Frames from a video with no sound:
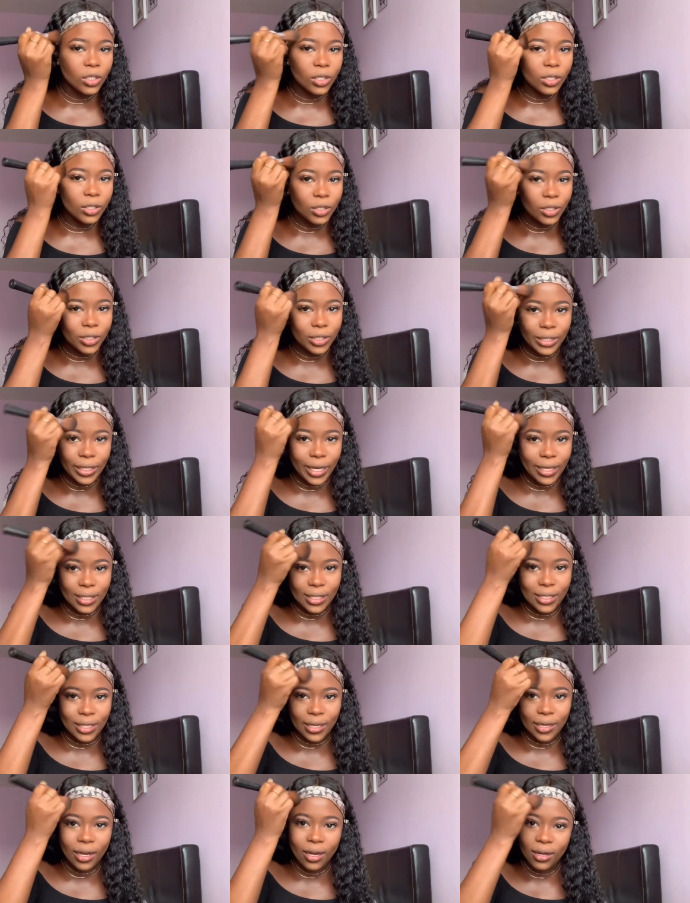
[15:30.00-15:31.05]
just get it
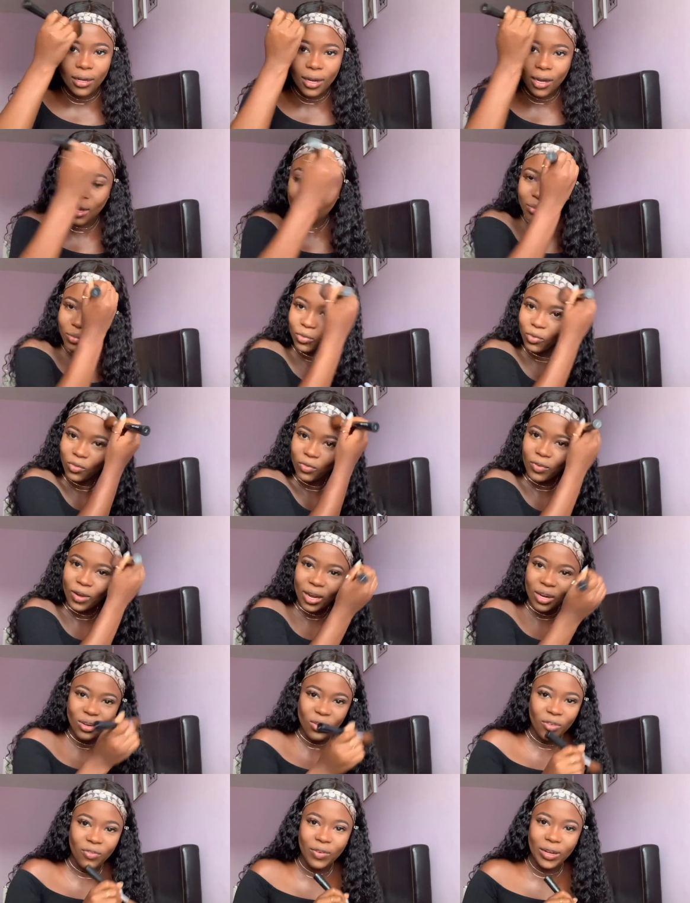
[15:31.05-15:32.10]
in and move on.
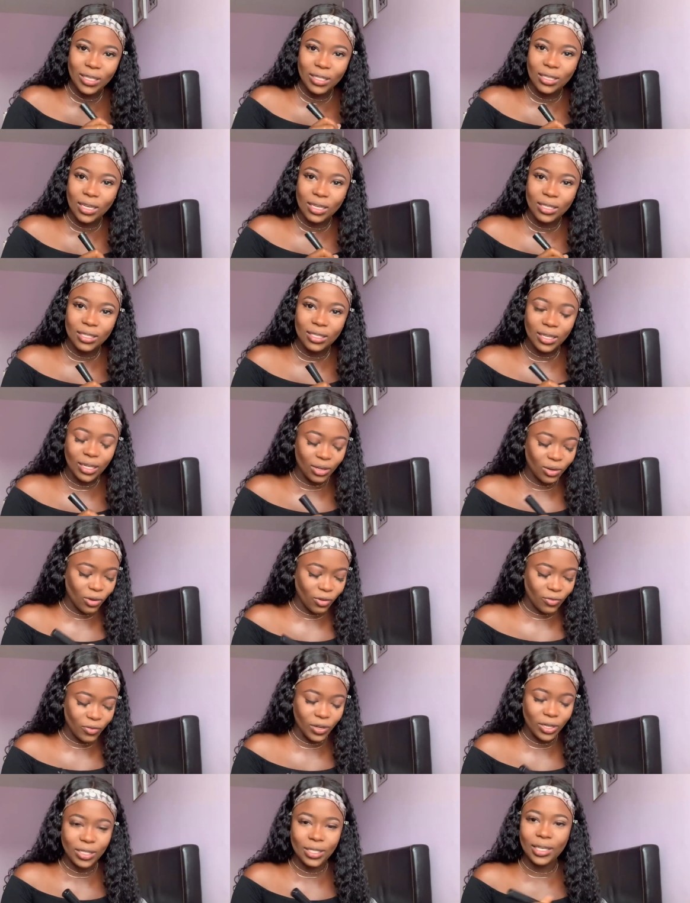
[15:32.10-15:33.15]
Not fantastic, not
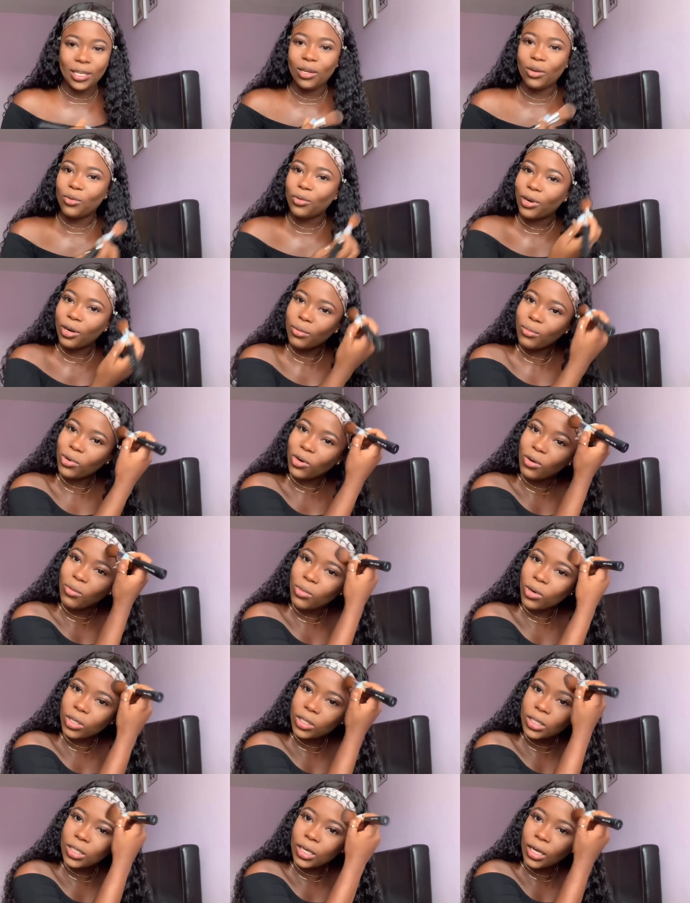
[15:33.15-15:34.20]
forget to tell about,
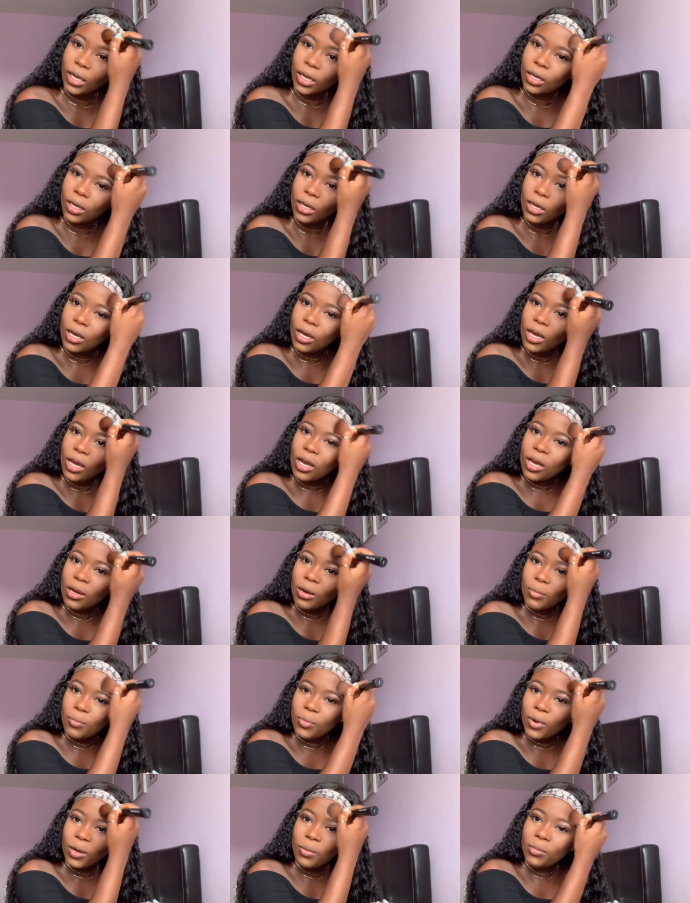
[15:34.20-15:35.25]
but yeah,
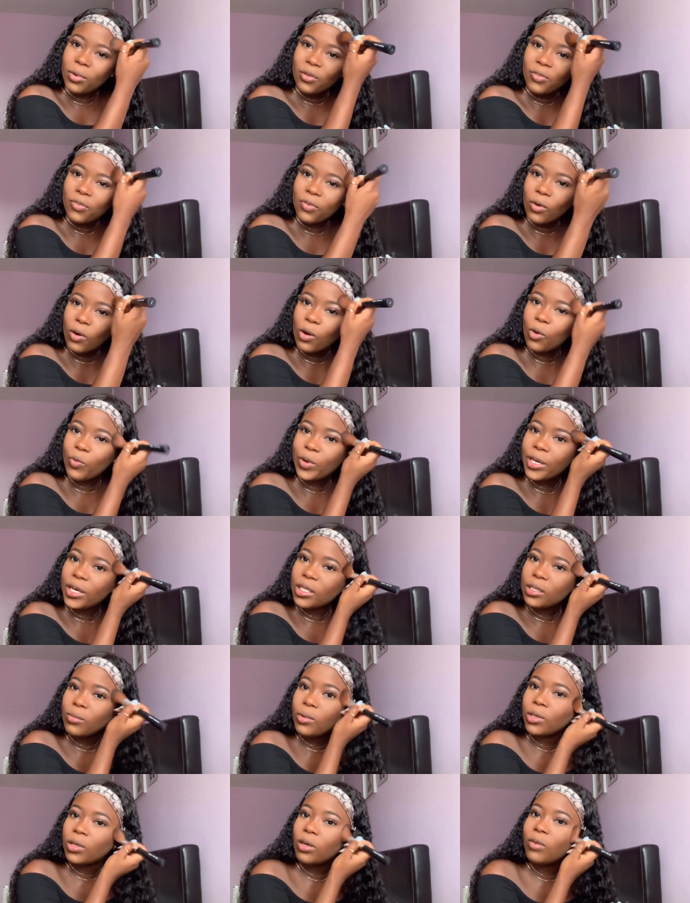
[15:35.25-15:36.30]
probably 4 weeks.
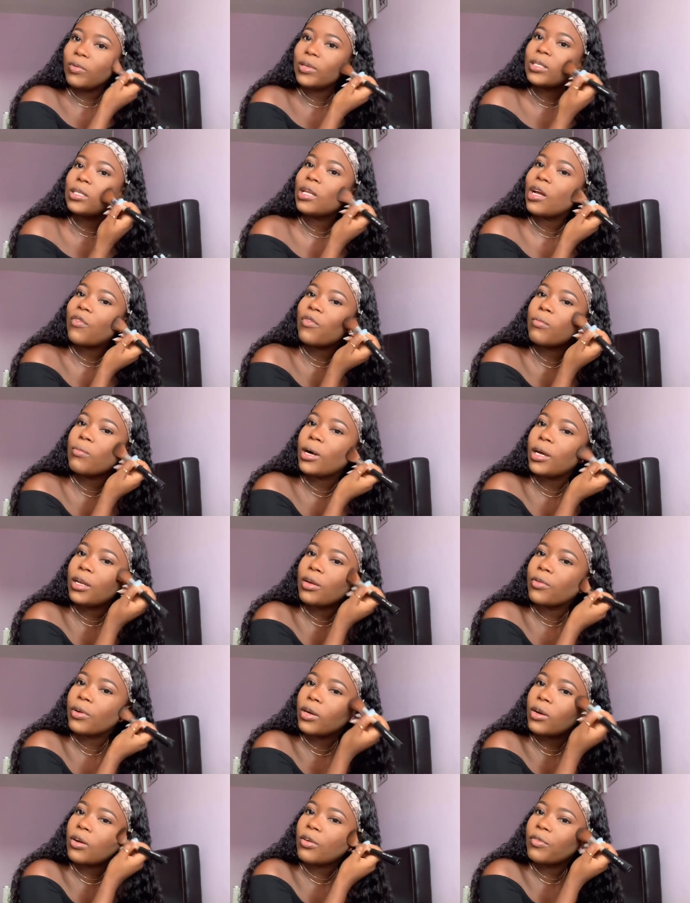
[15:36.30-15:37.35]
But obviously everybody
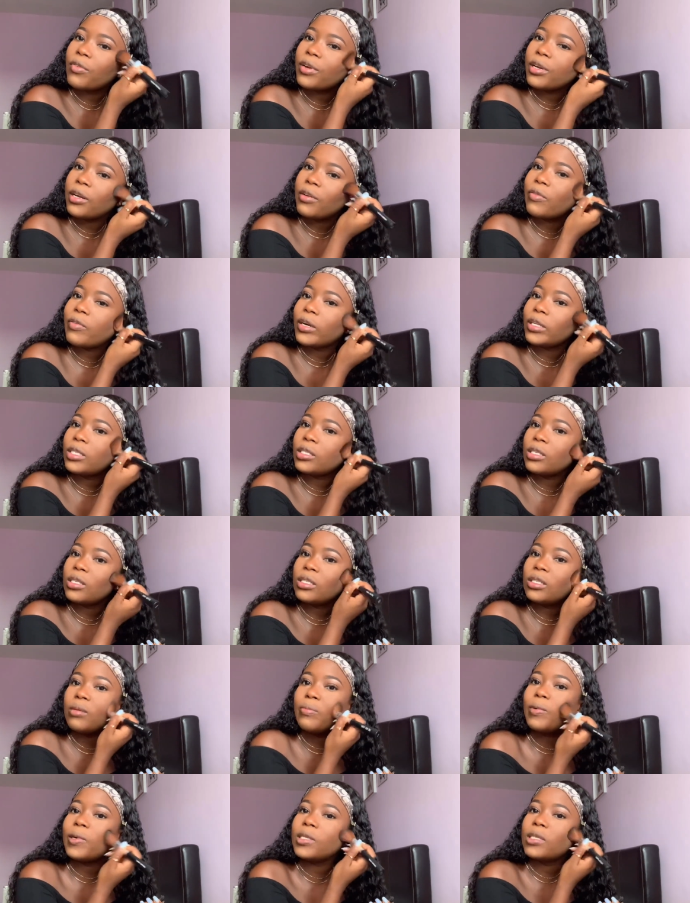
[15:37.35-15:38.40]
recover different. It just
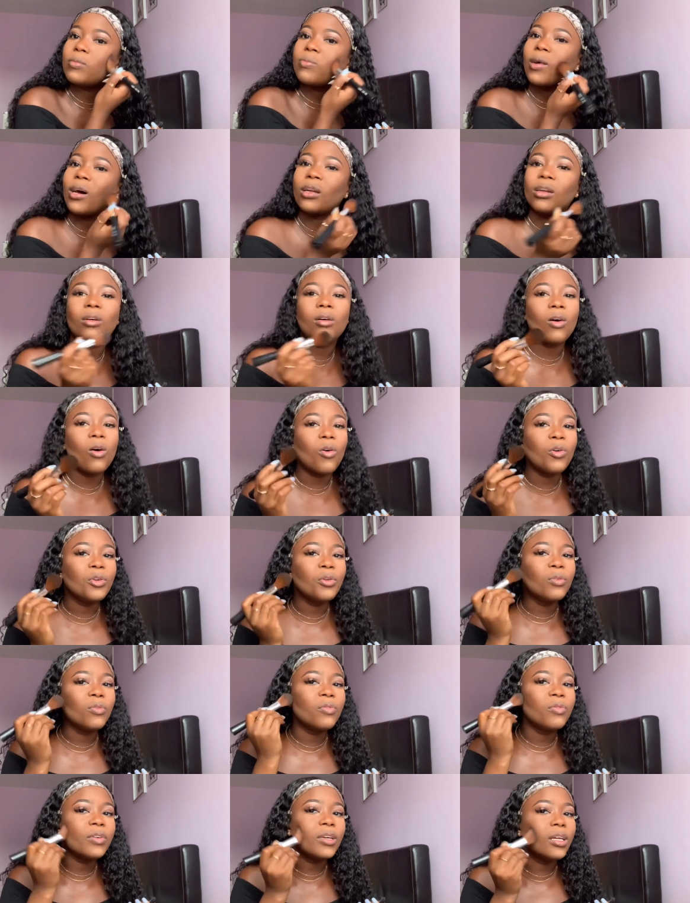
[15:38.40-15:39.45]
depends on how you
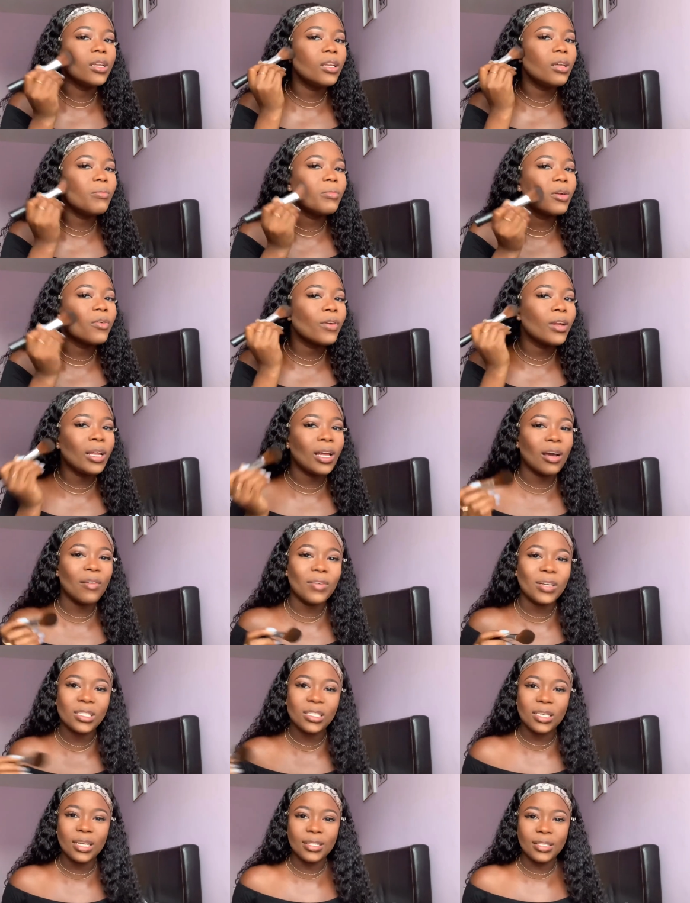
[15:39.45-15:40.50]
feel. Them not really have a
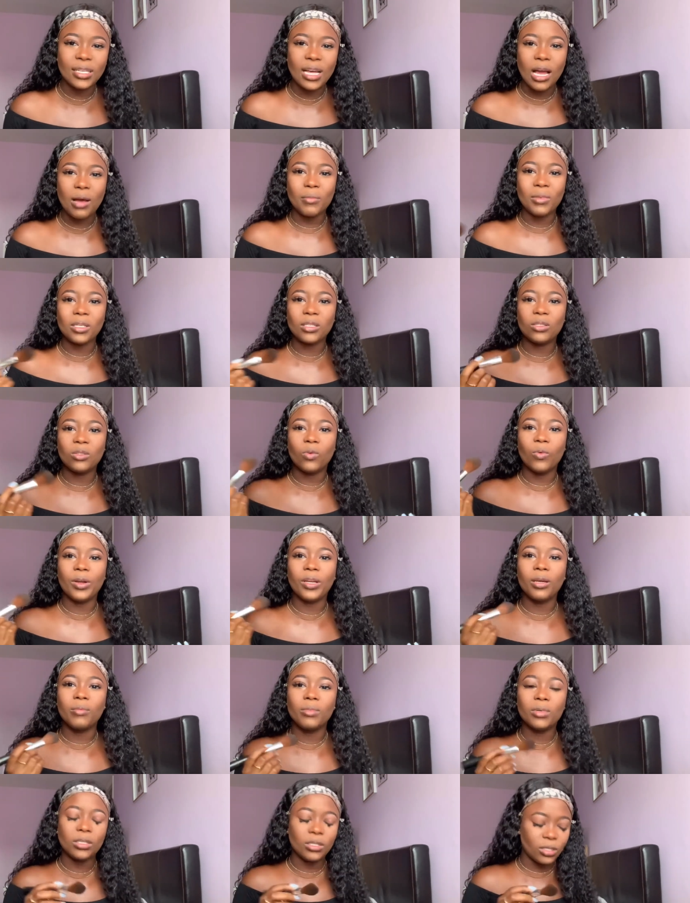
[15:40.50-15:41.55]
set time as to when you
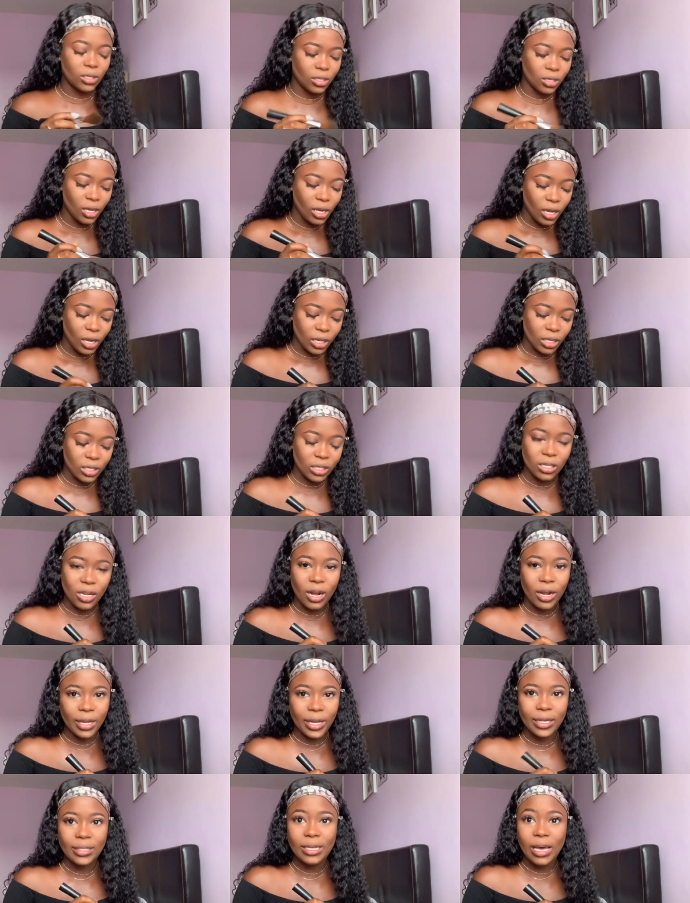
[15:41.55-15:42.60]
must start
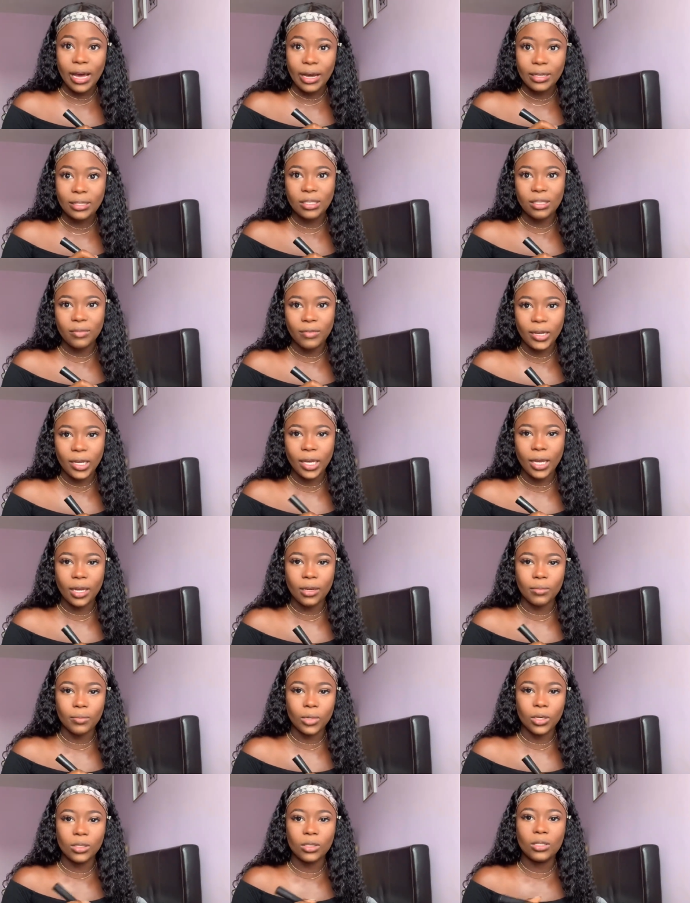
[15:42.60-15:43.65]
get active again,
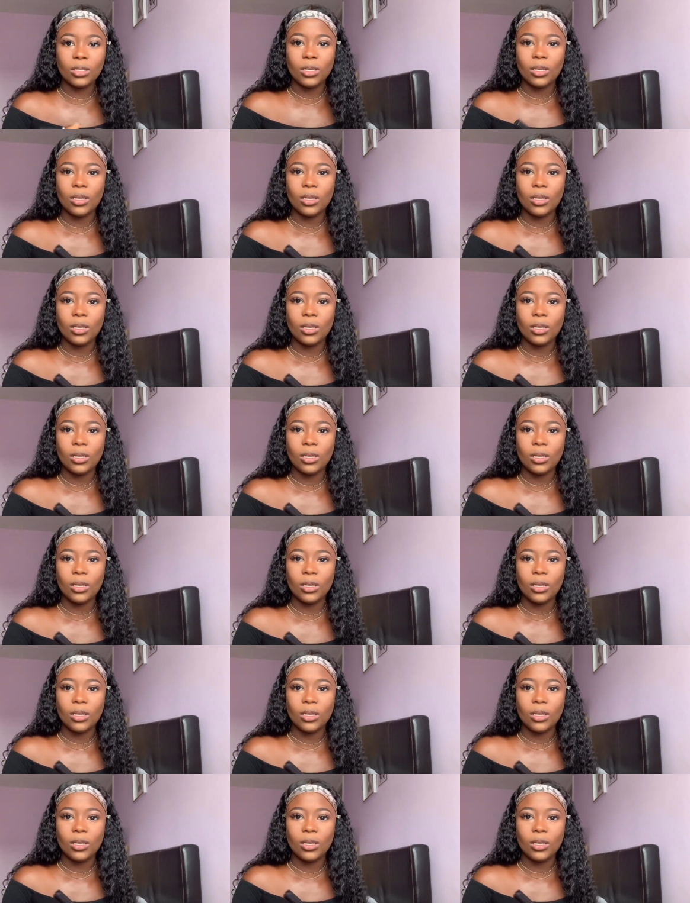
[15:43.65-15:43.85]
but